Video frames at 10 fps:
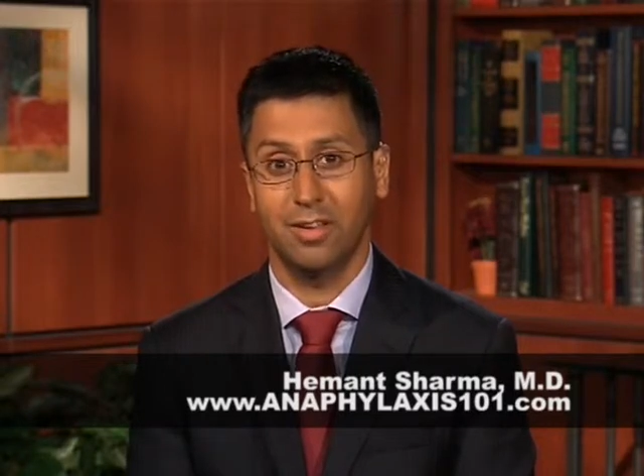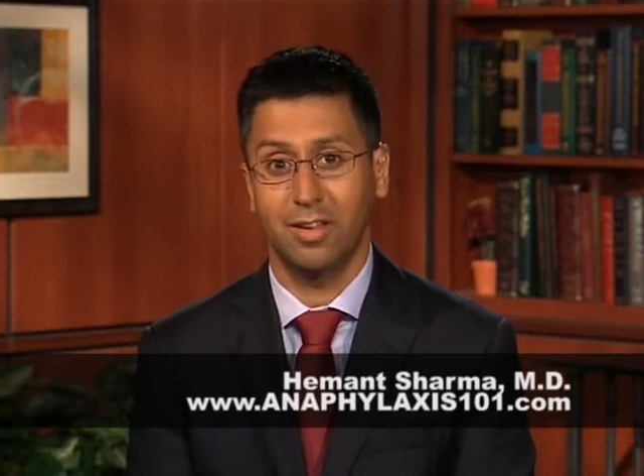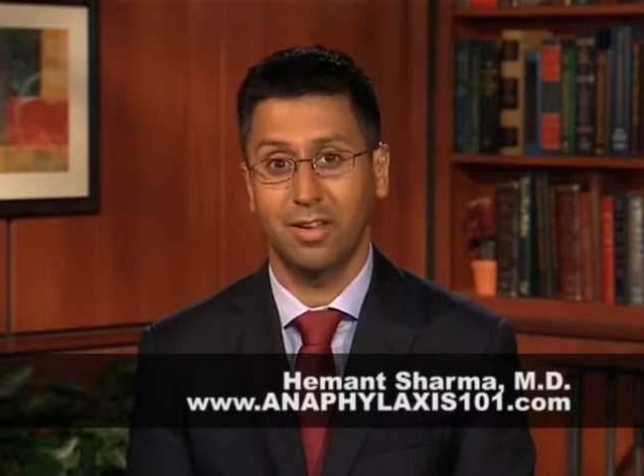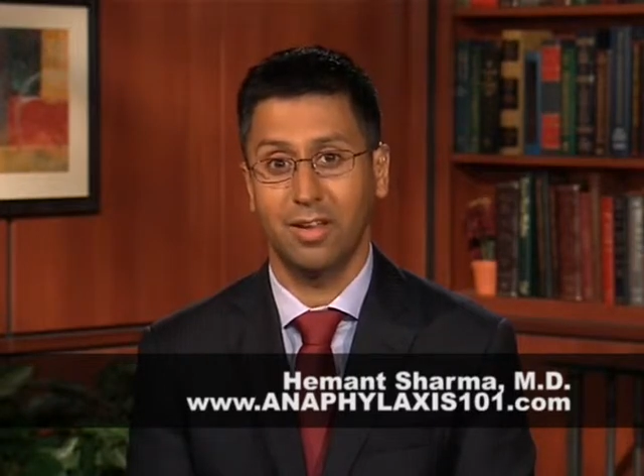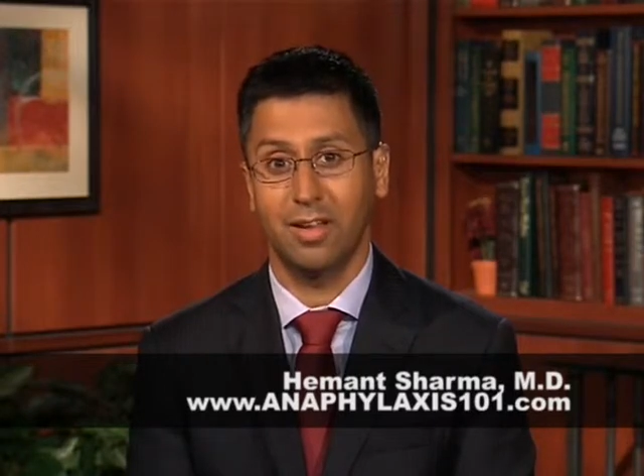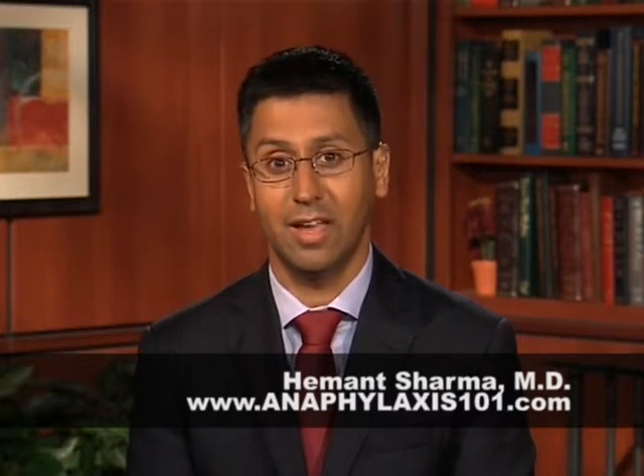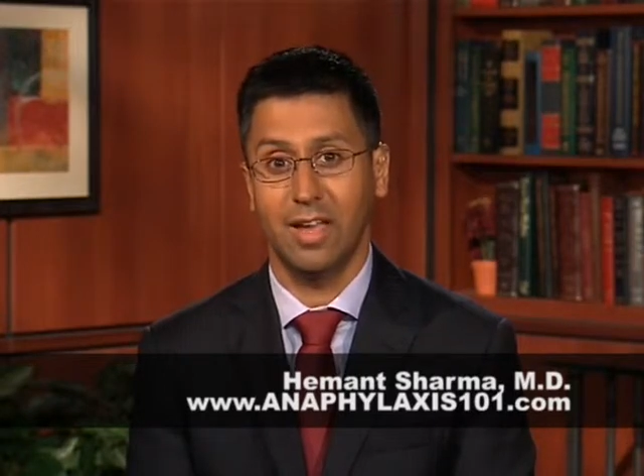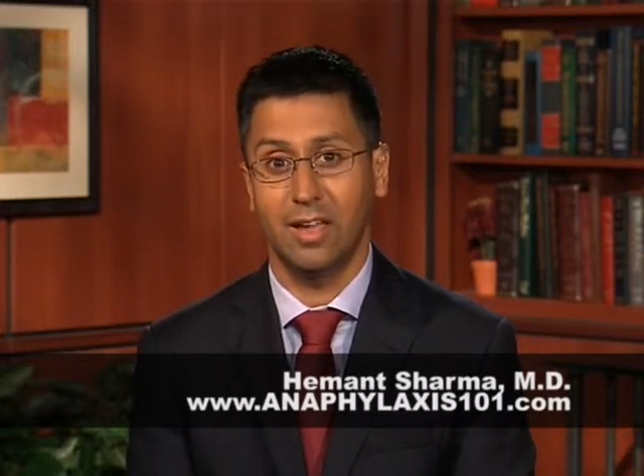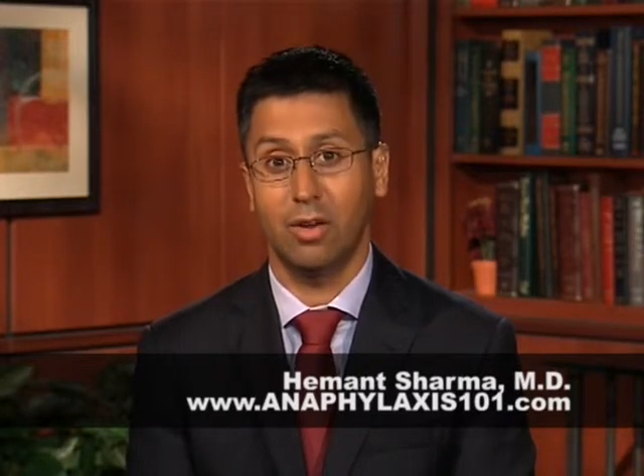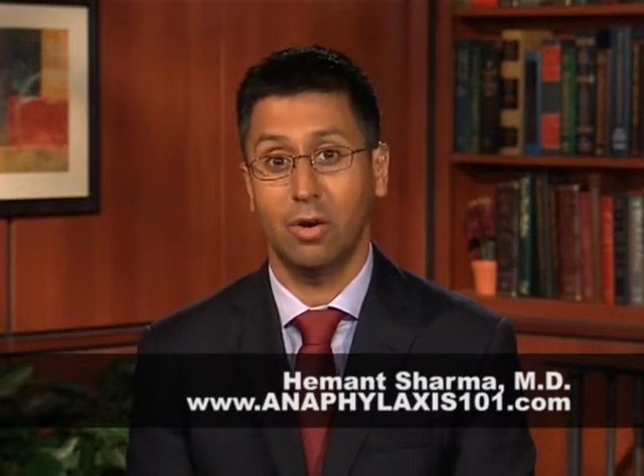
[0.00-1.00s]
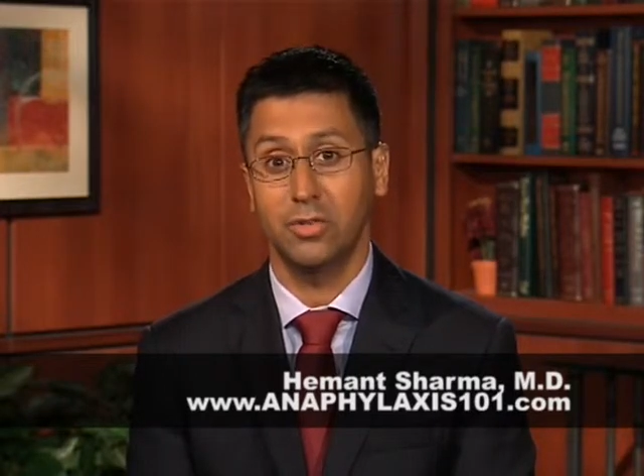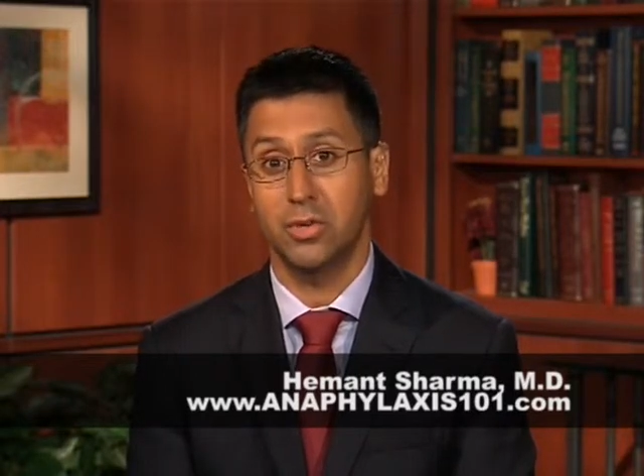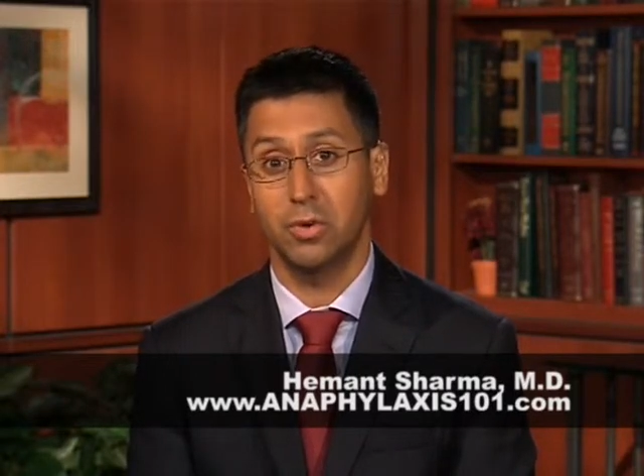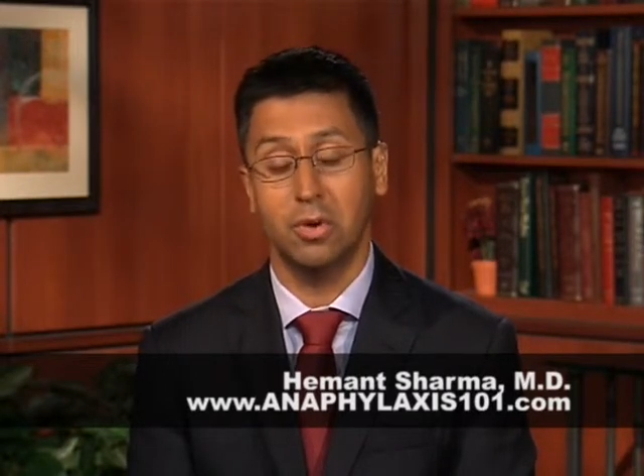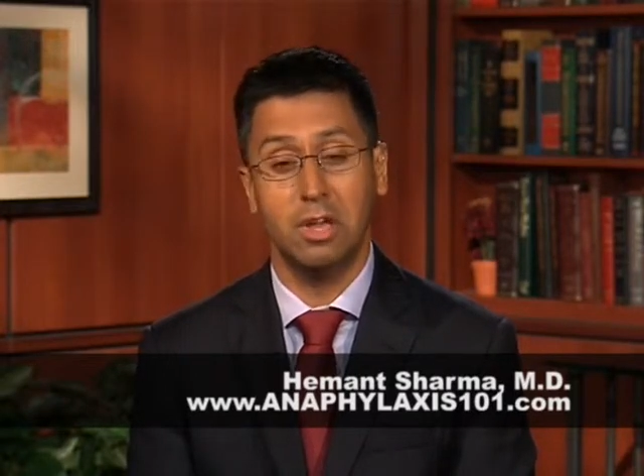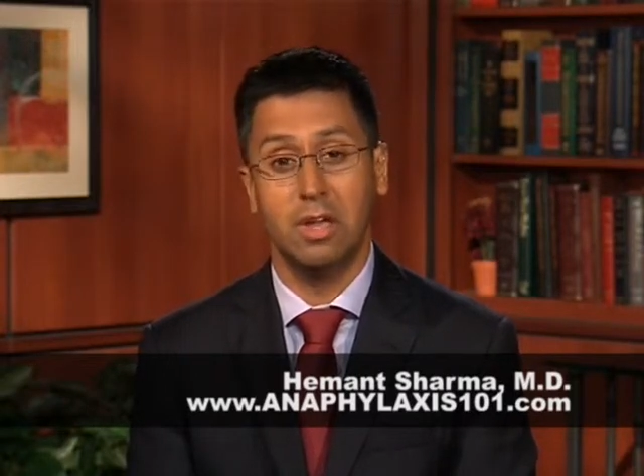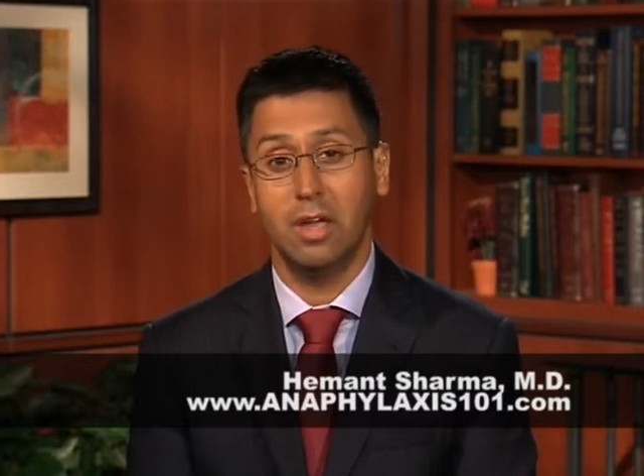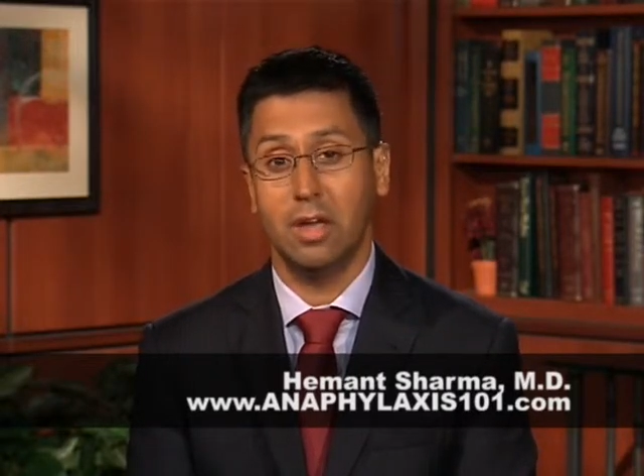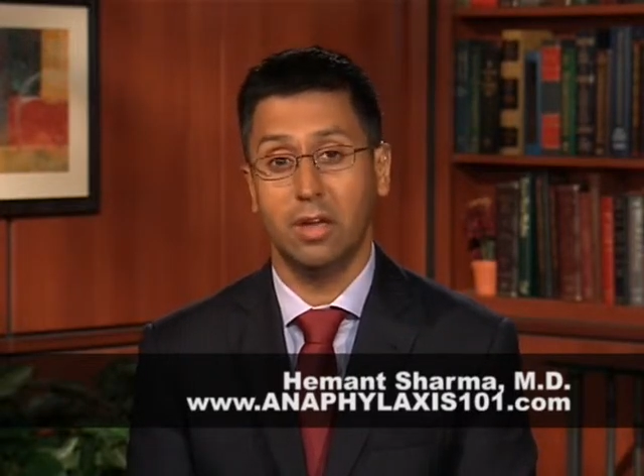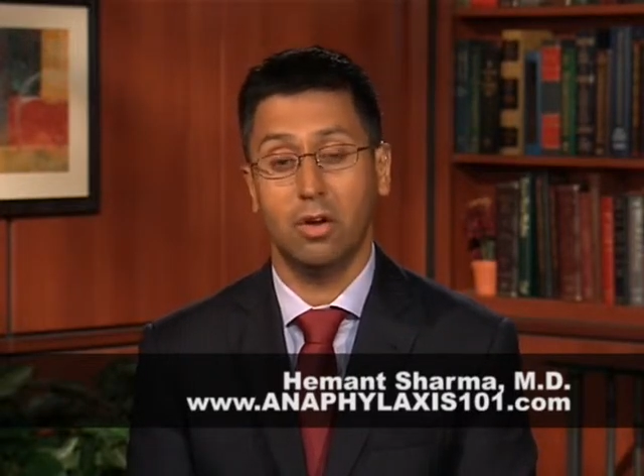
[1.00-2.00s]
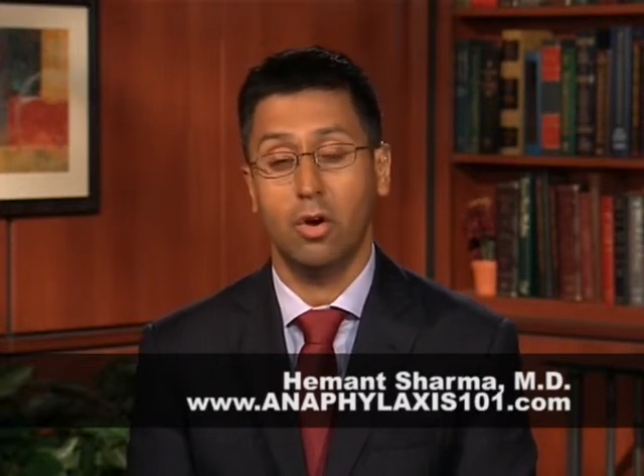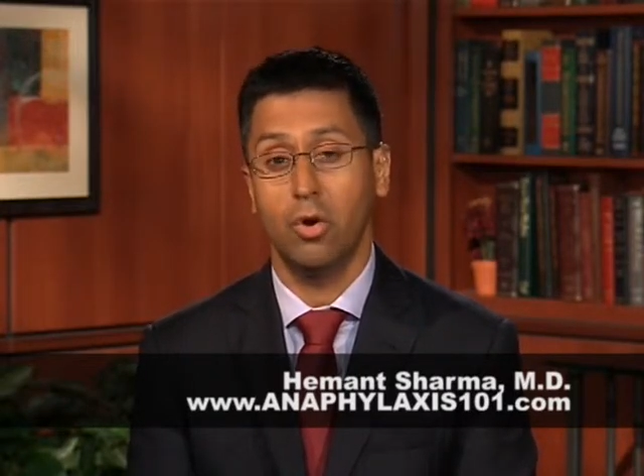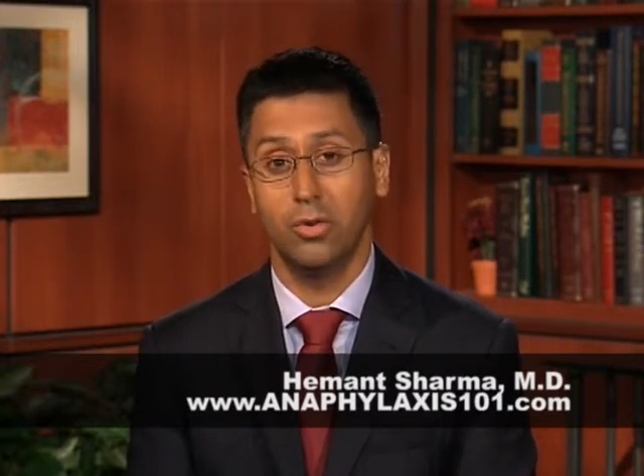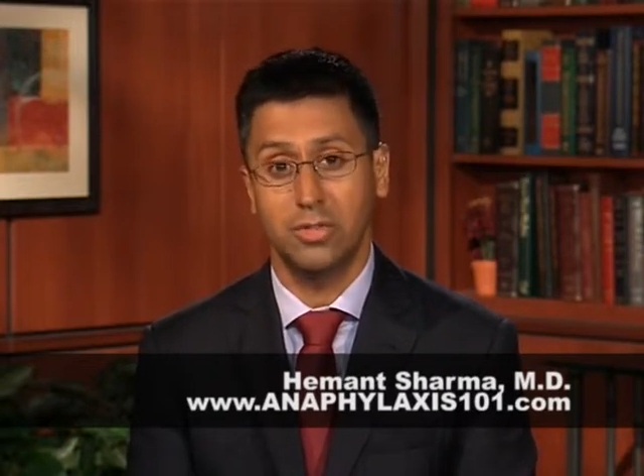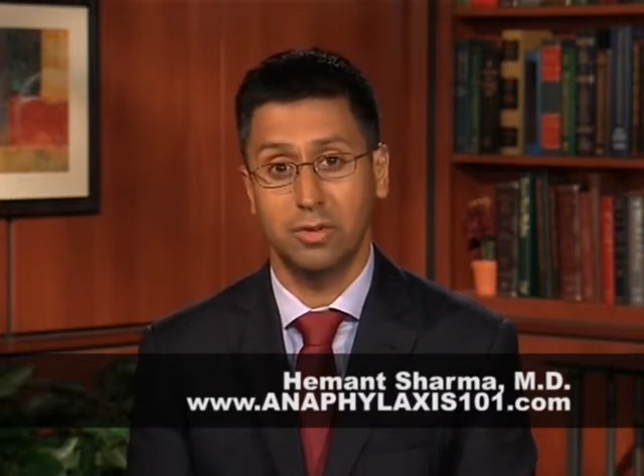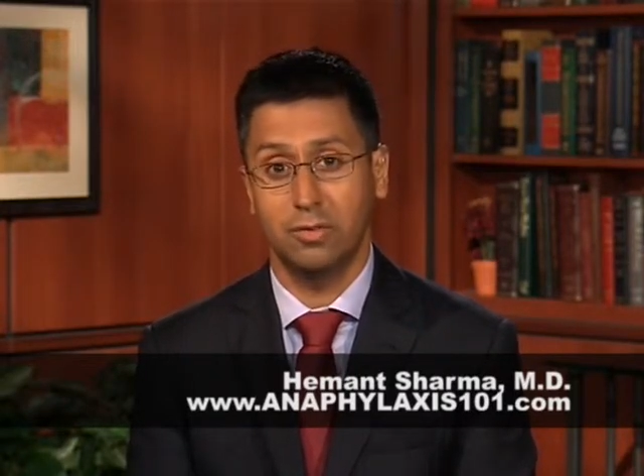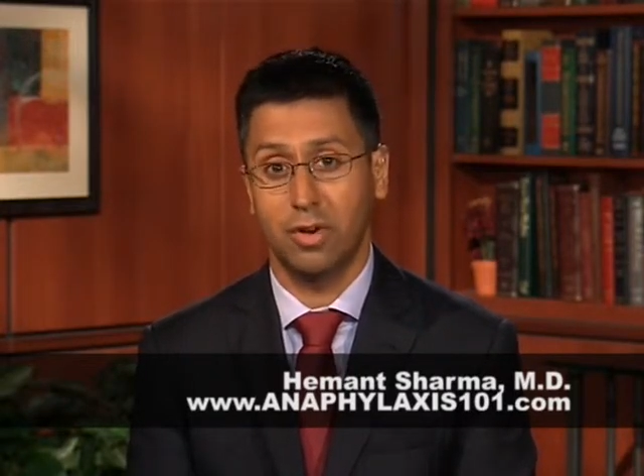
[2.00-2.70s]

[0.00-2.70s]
uh, and also a host of